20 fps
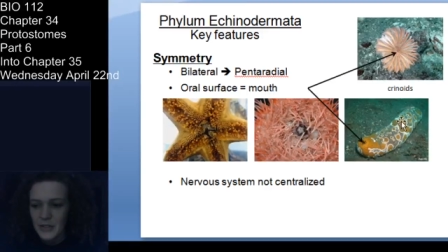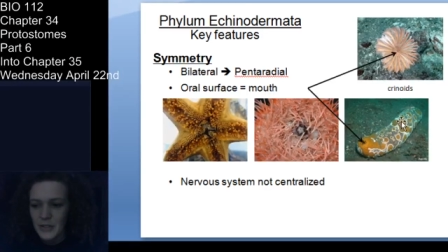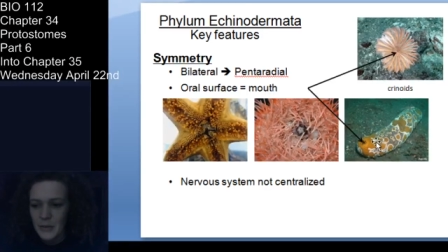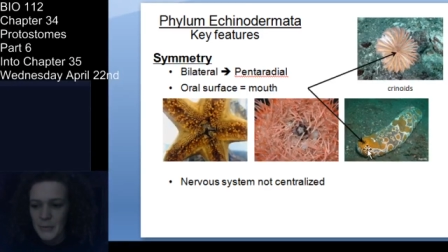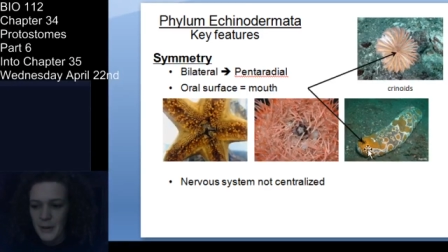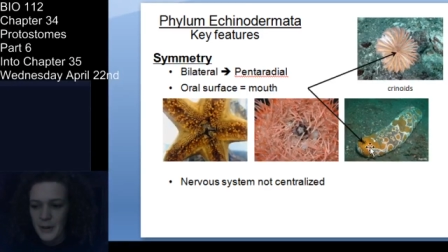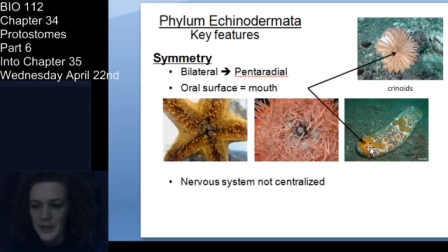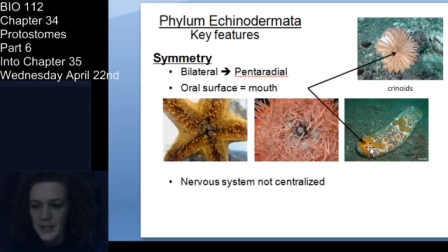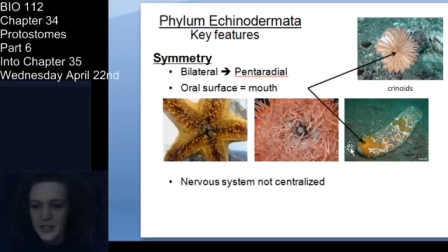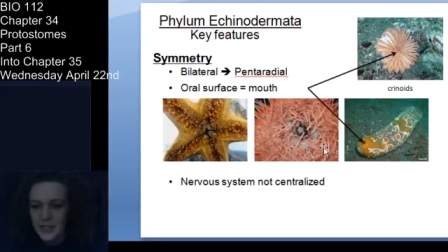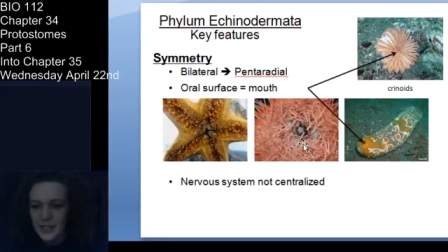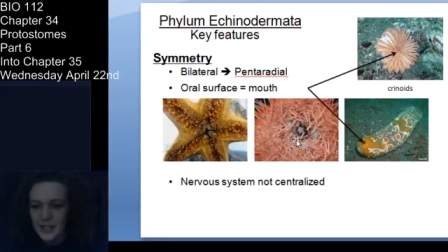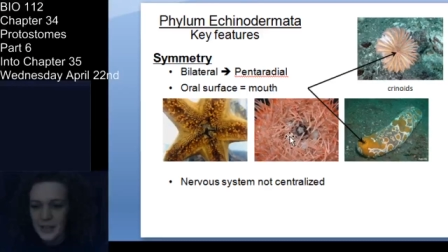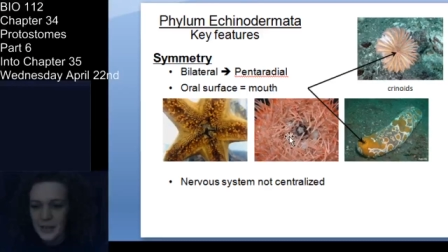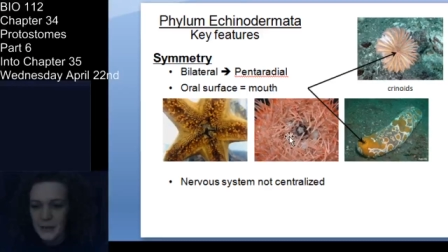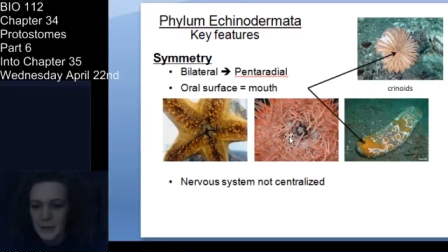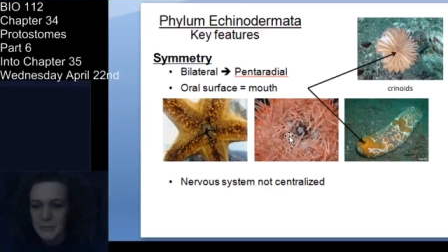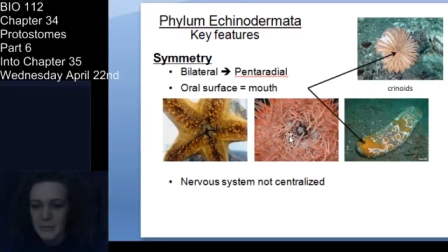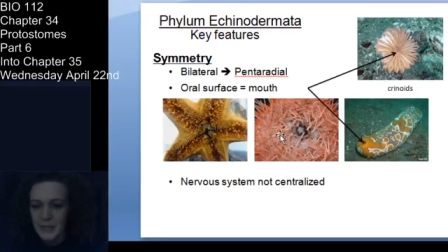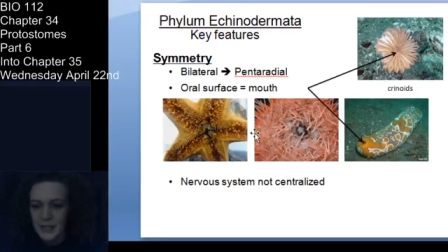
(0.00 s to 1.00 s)
to parse out
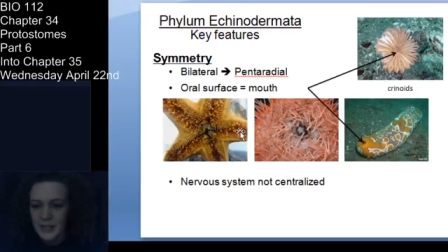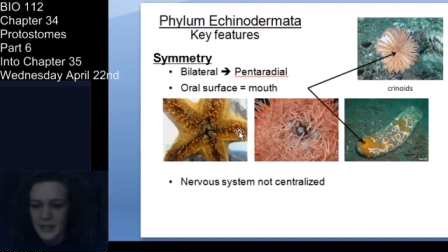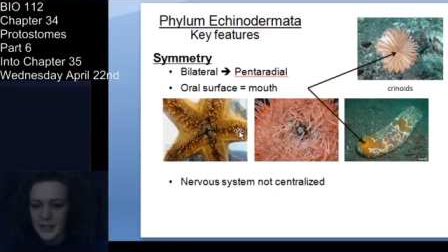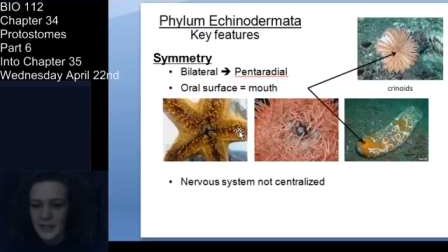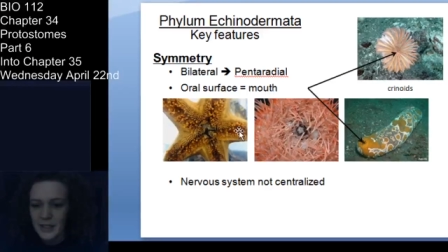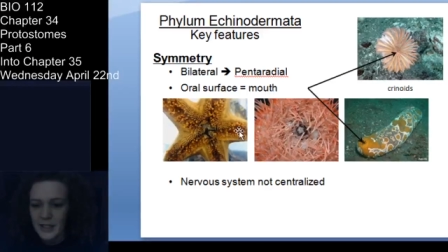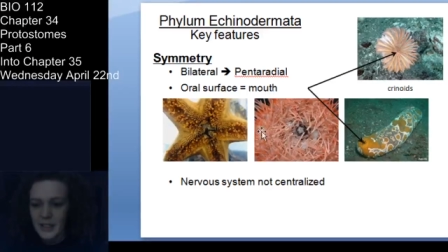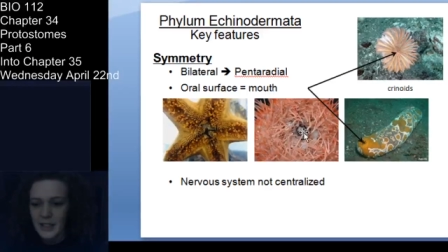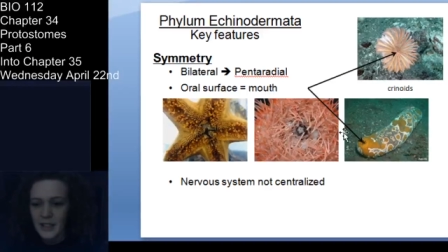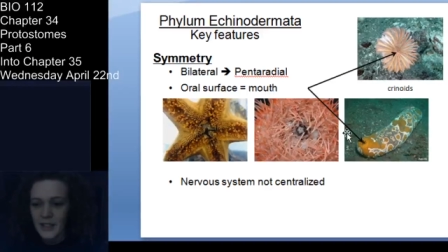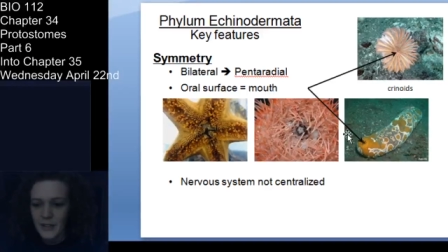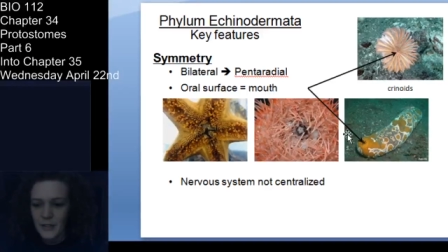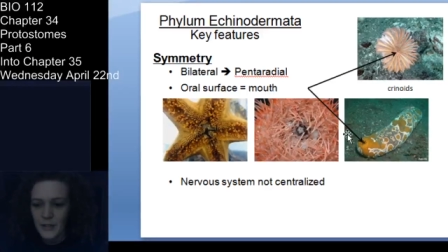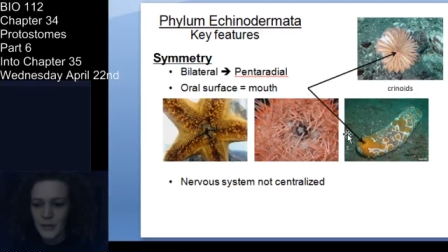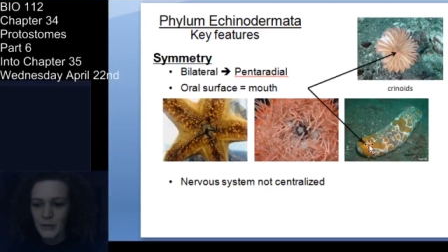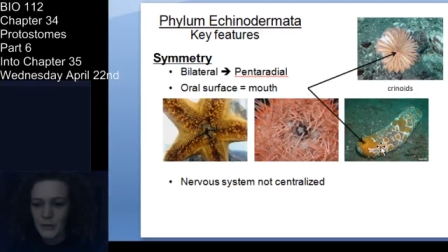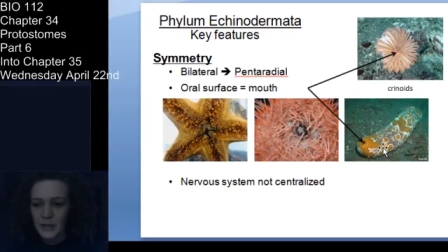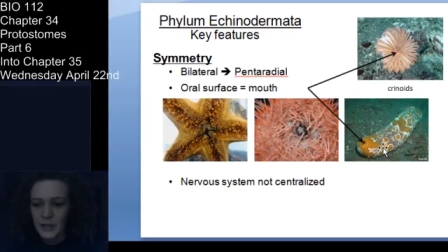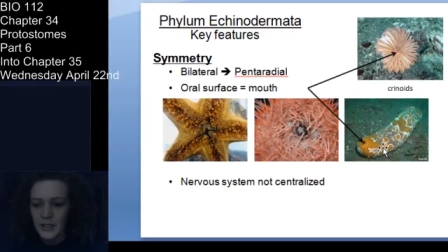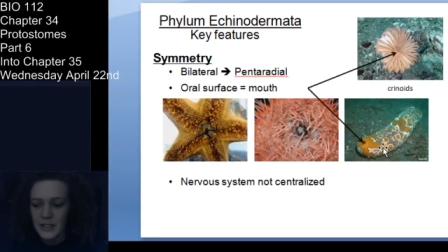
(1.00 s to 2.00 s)
here. But if
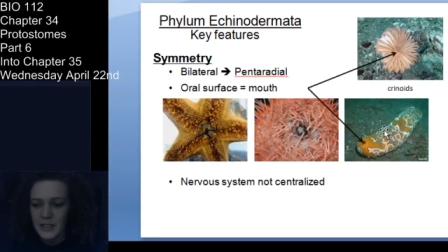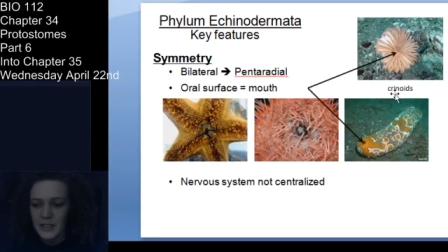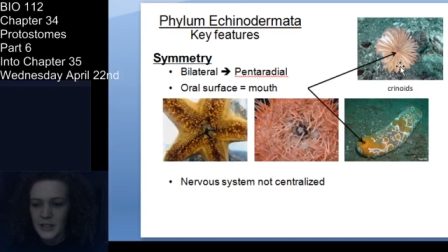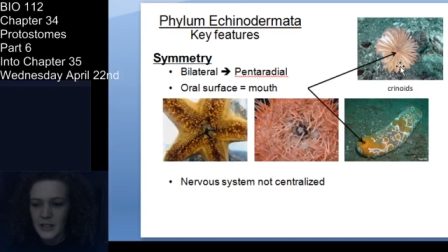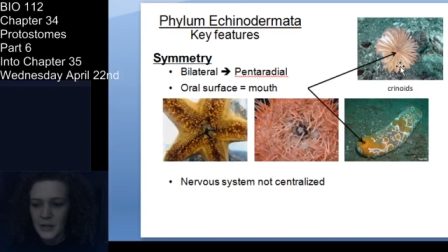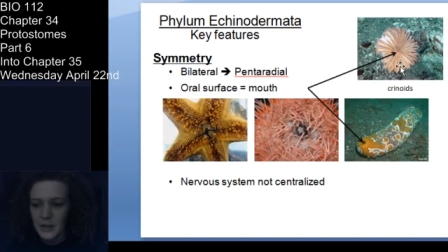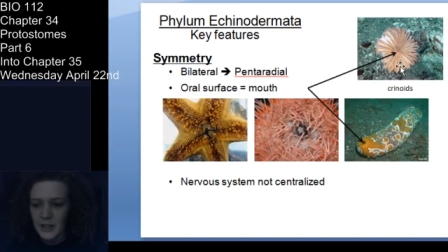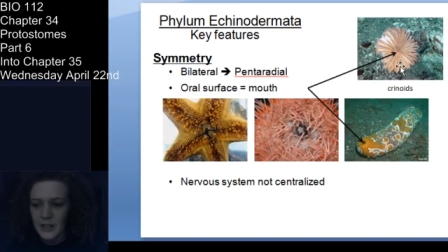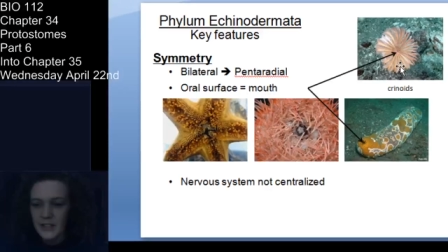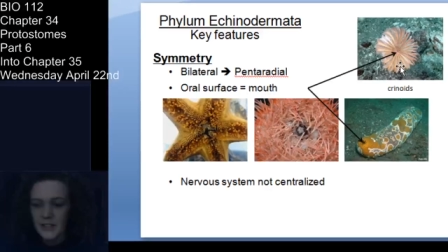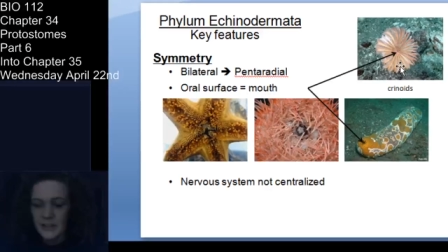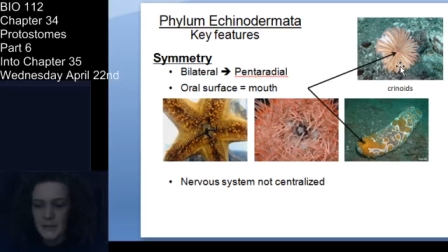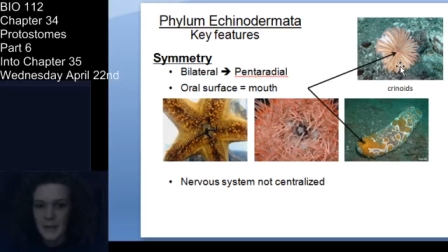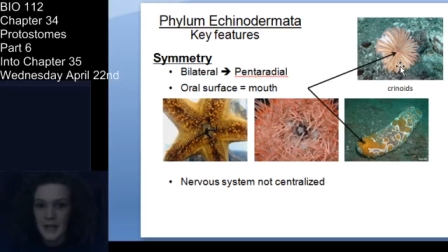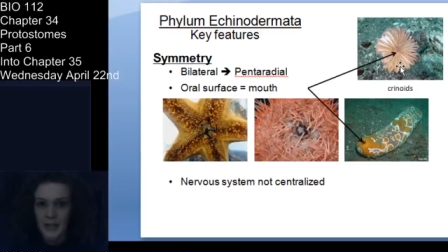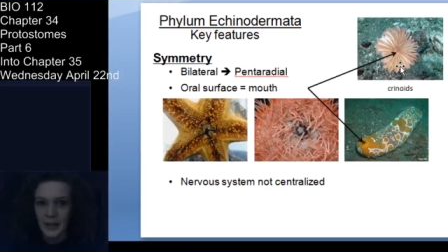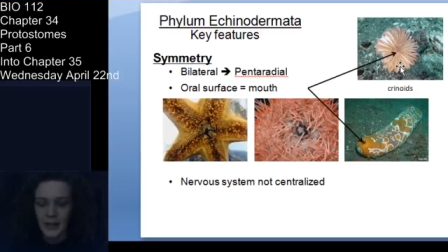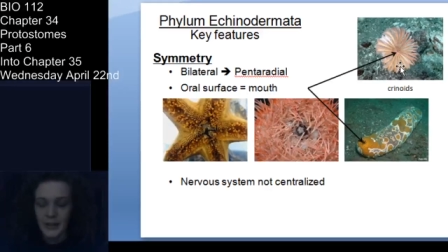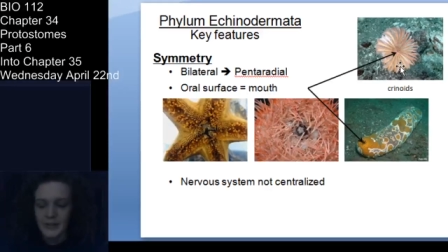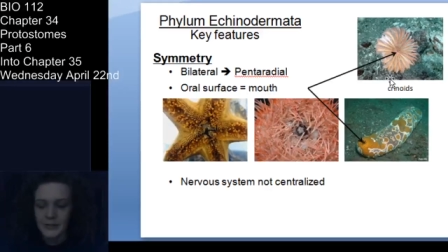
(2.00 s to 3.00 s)
you looked at the organism
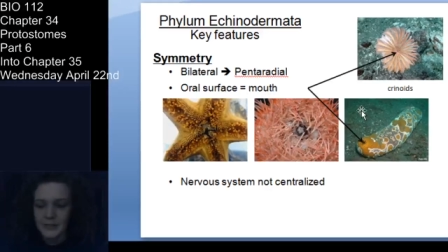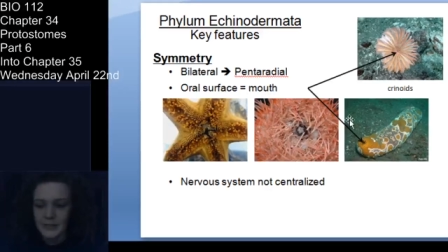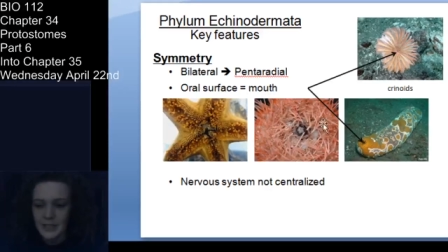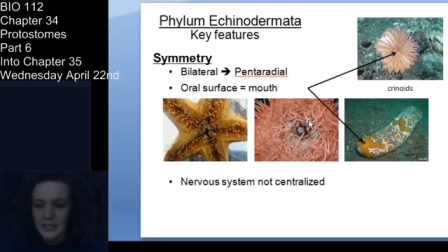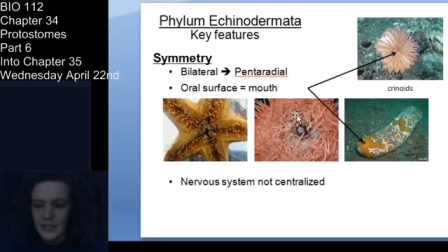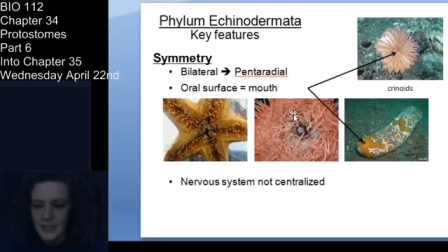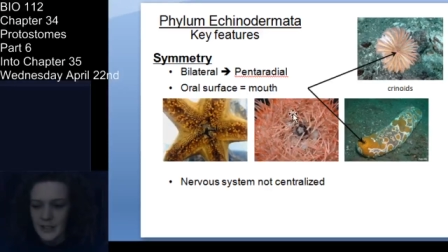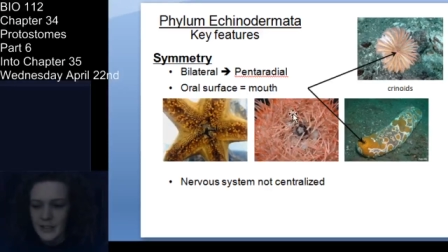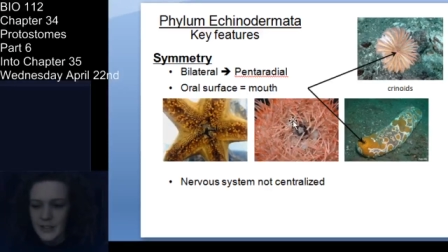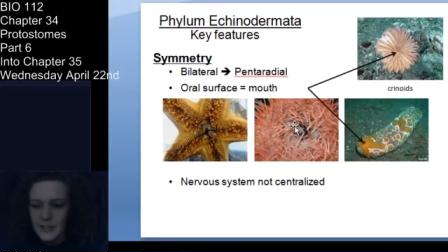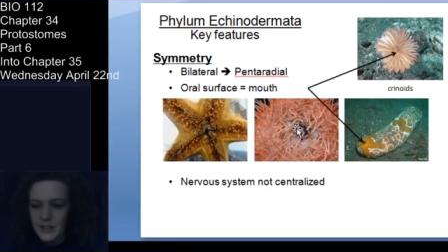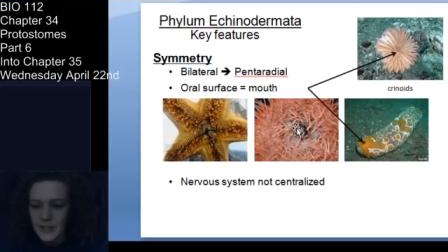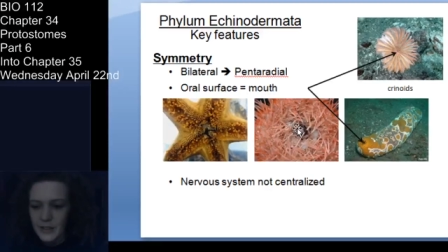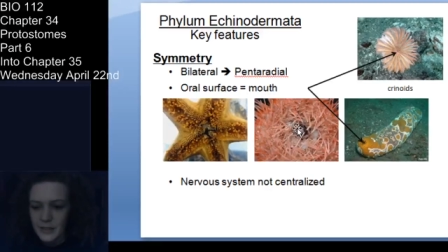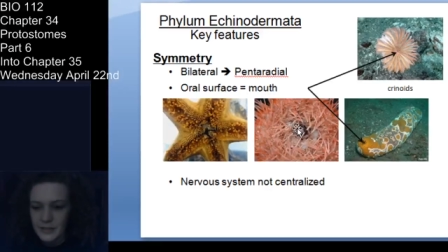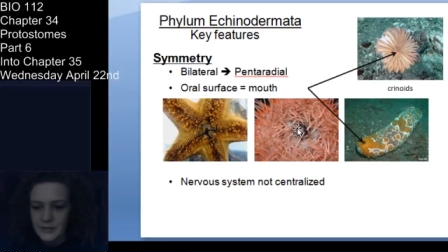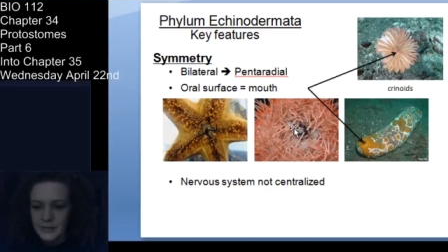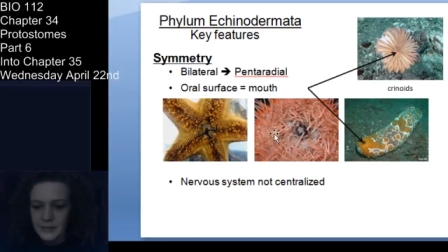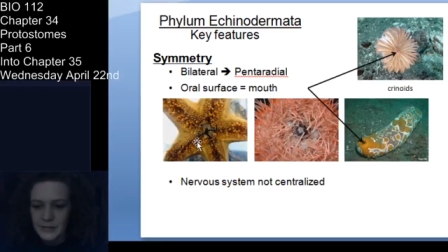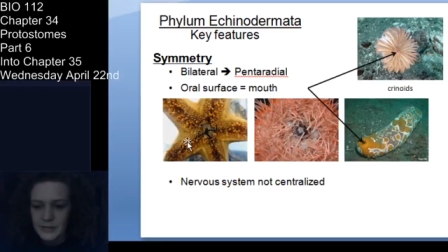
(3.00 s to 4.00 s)
head on,
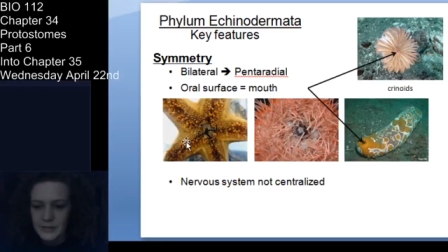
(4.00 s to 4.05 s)
so,